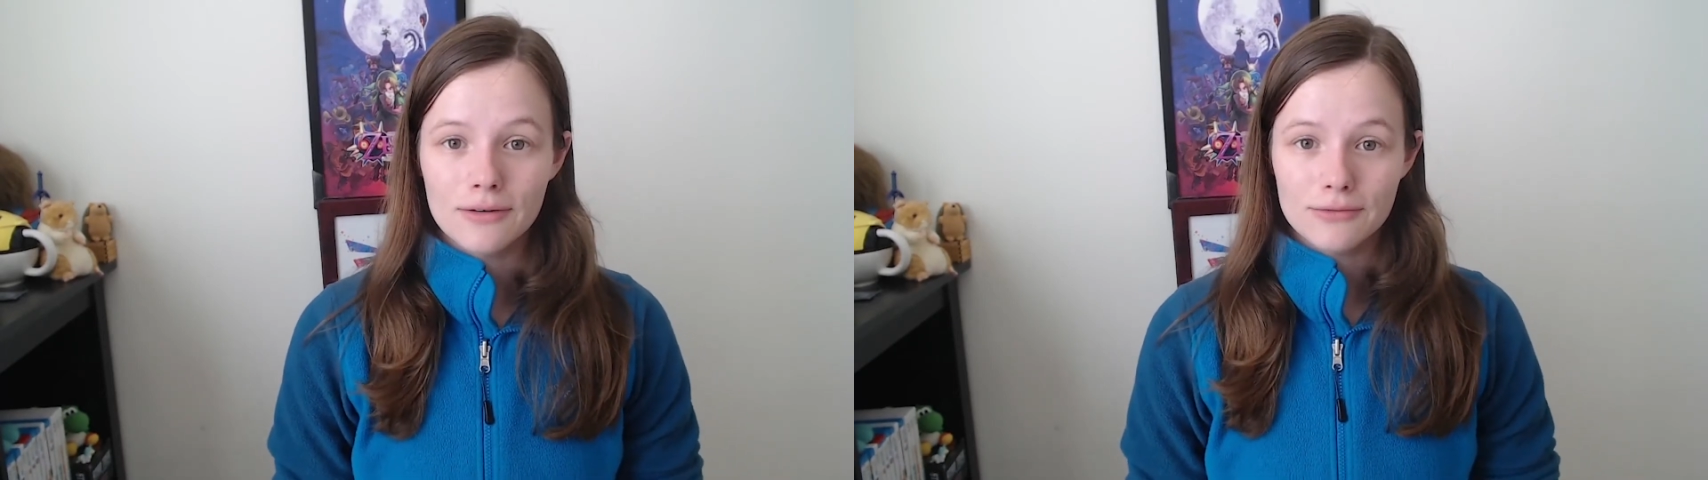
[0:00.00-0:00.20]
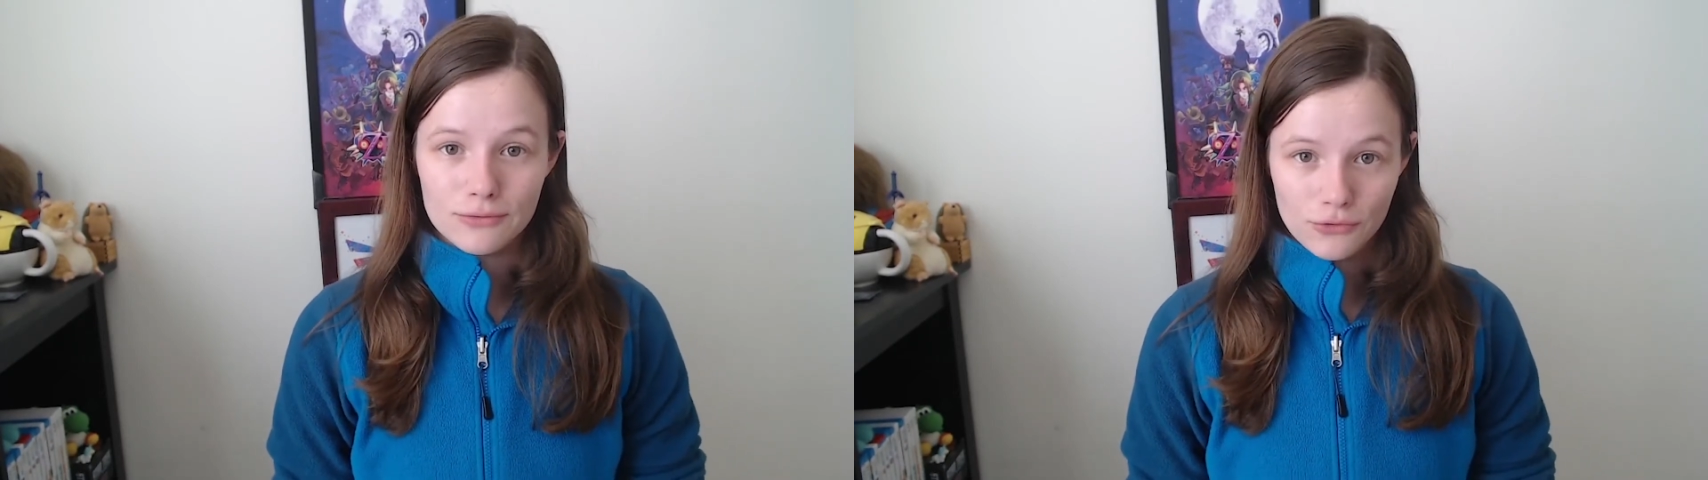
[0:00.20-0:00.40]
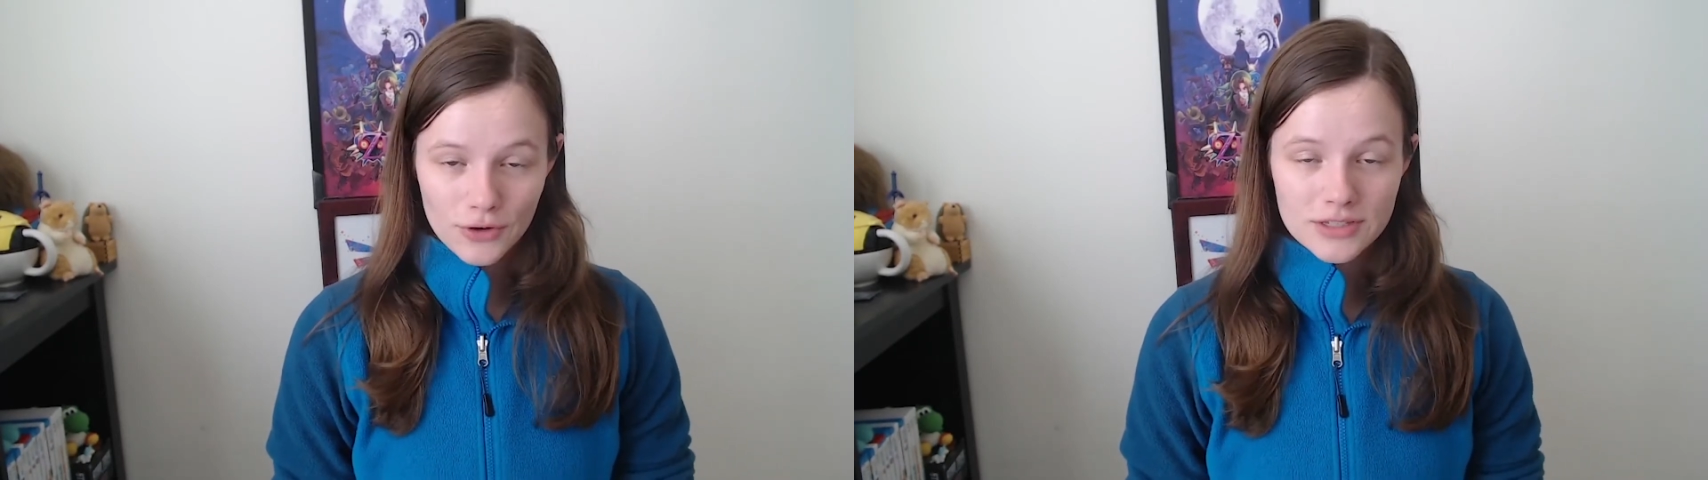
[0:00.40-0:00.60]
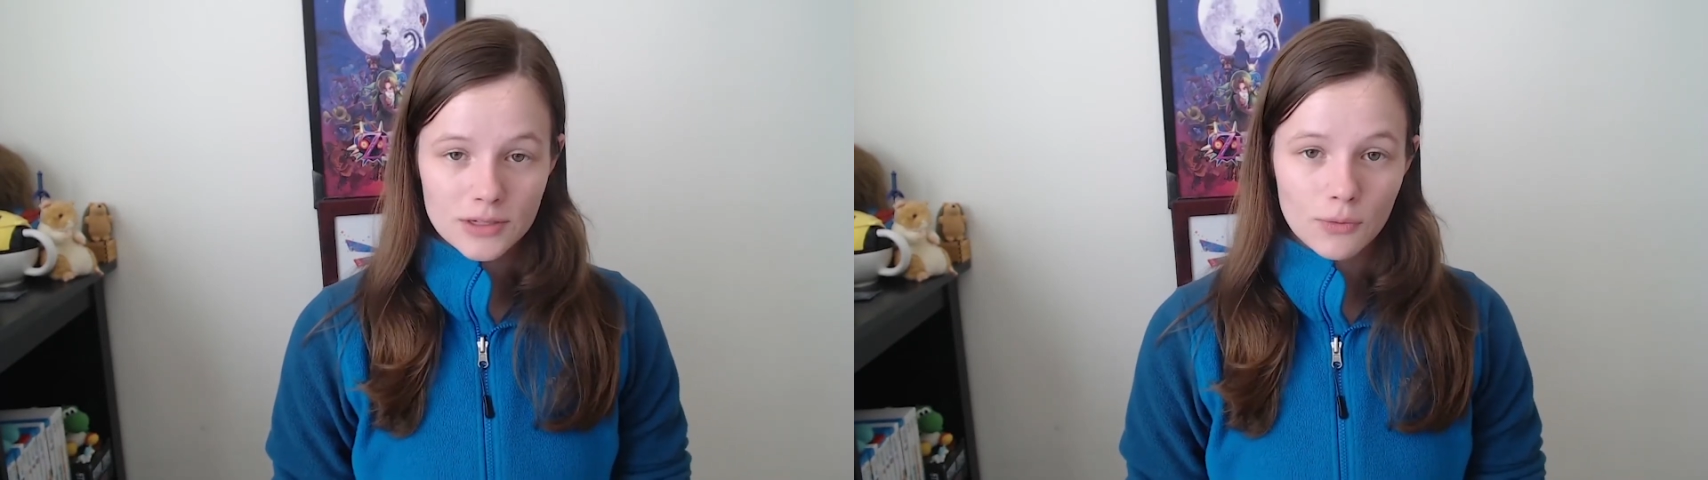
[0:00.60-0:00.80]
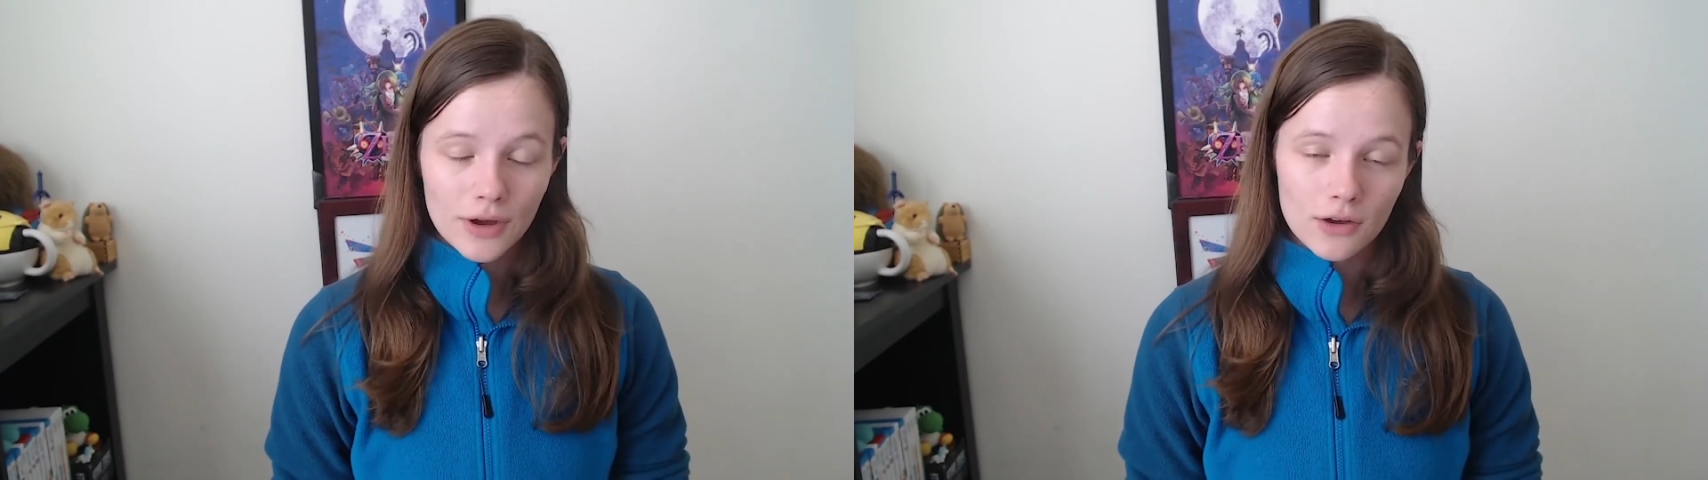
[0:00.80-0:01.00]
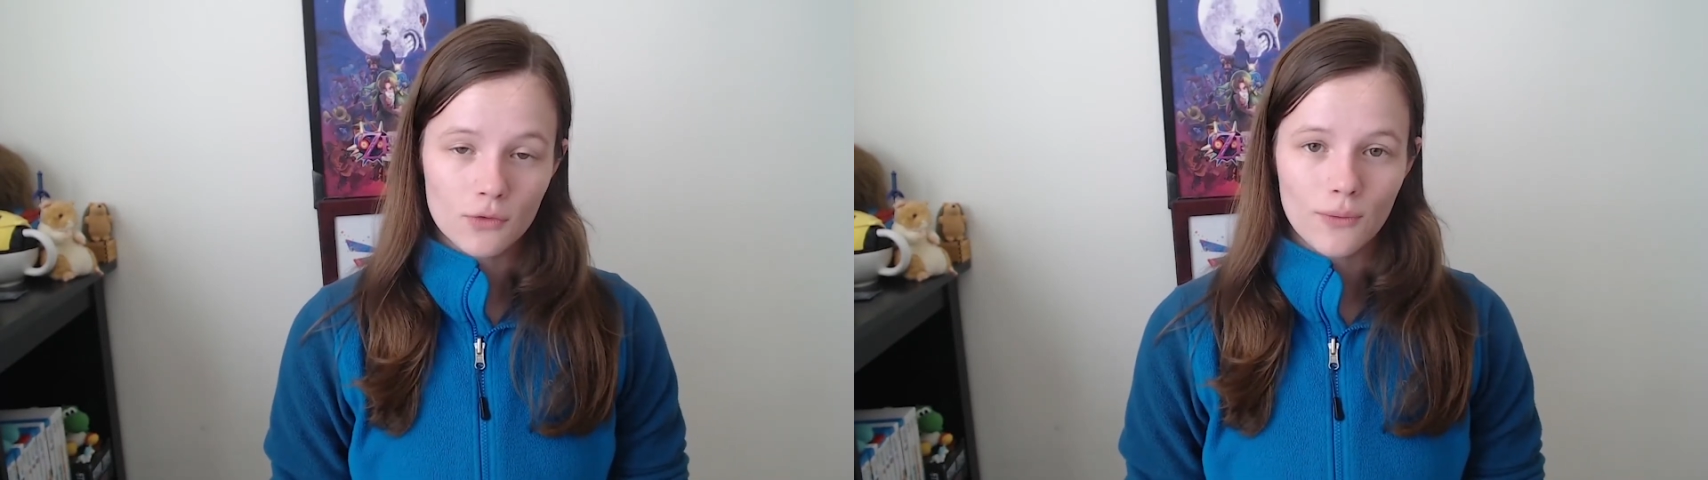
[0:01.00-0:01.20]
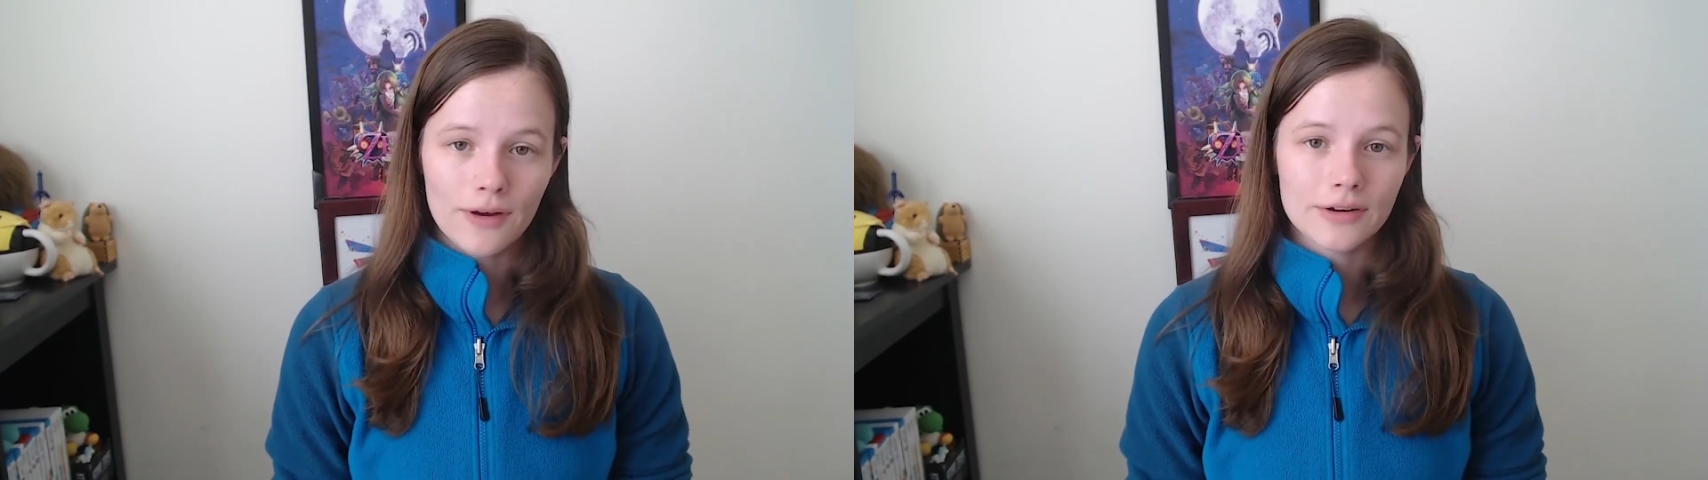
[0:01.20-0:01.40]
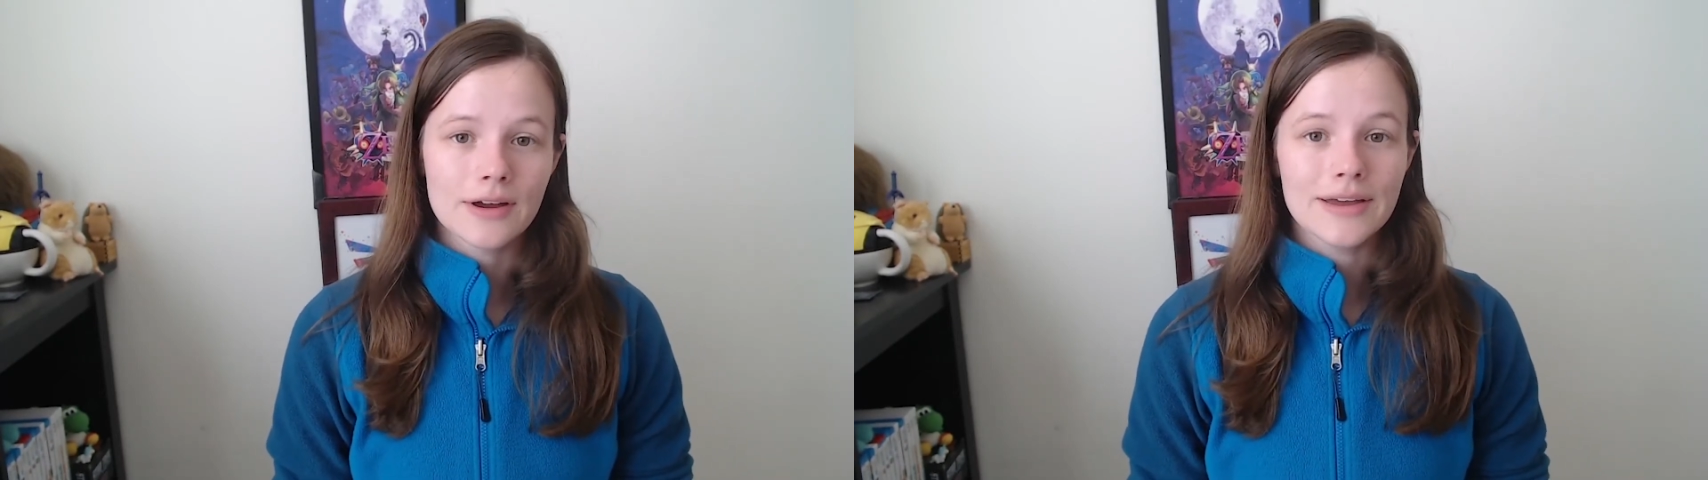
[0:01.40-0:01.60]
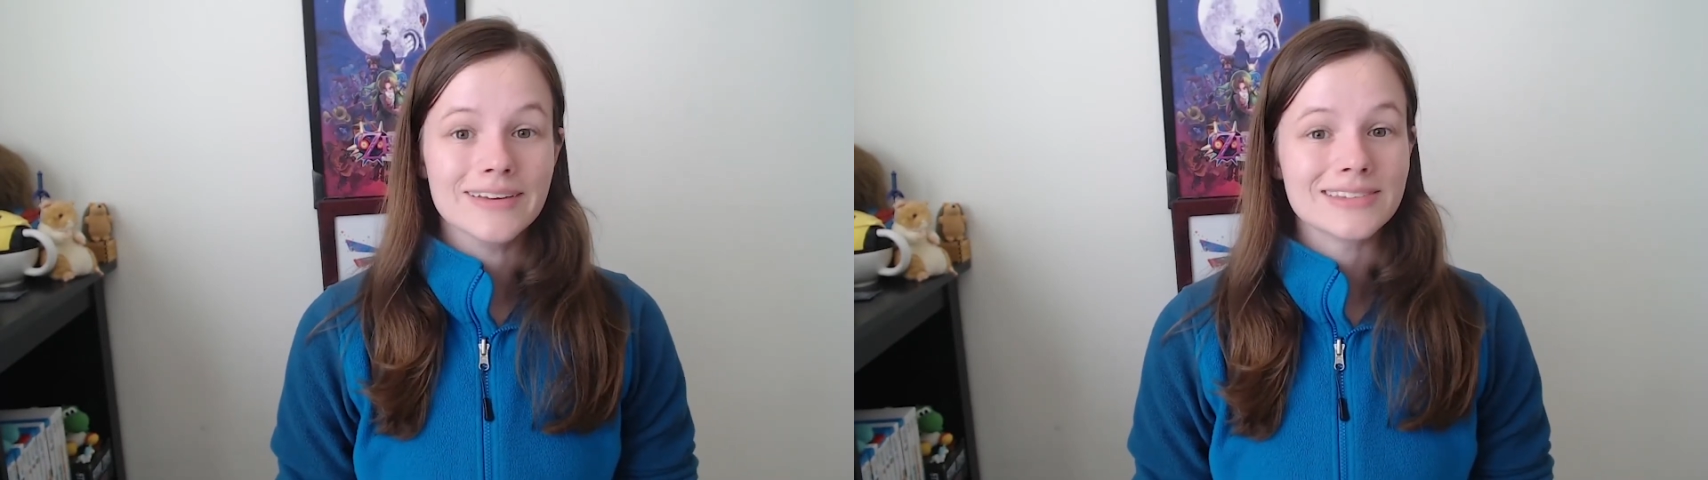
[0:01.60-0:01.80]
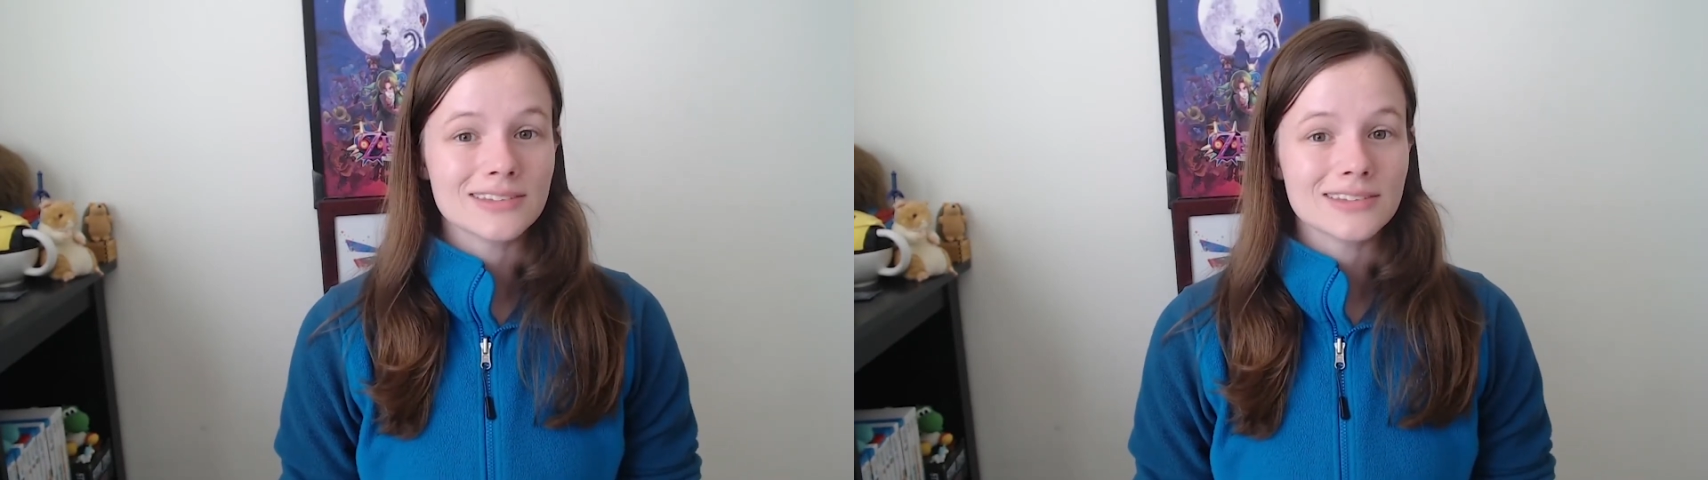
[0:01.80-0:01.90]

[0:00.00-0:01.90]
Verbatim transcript: freezing point of water is